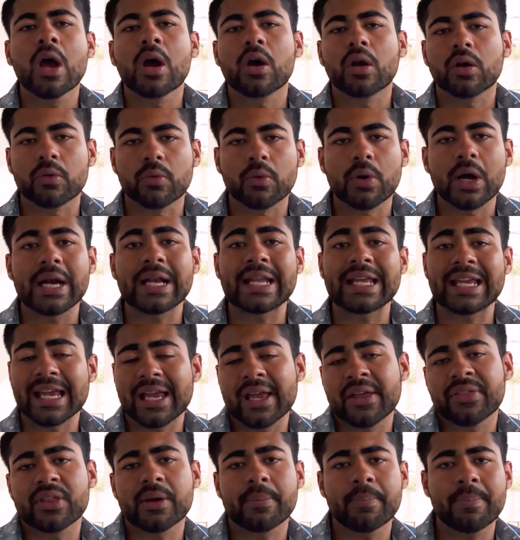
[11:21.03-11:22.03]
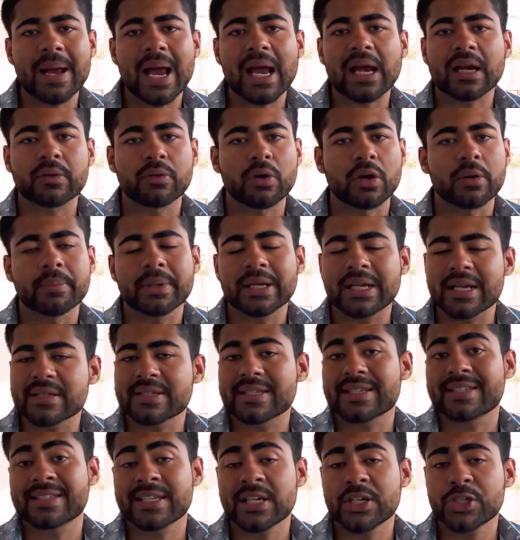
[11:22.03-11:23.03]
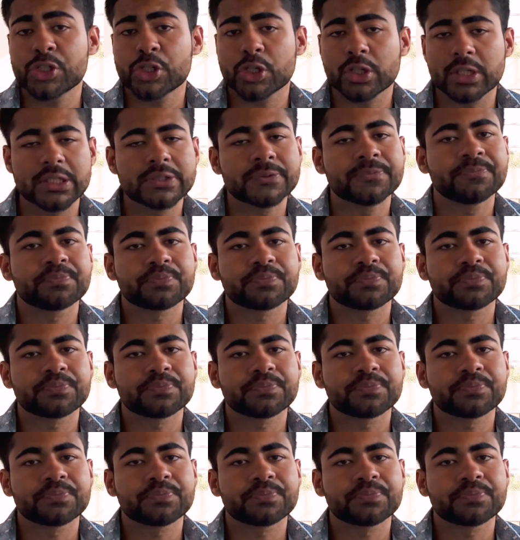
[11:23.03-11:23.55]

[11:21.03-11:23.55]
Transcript: running in the background. Because essentially,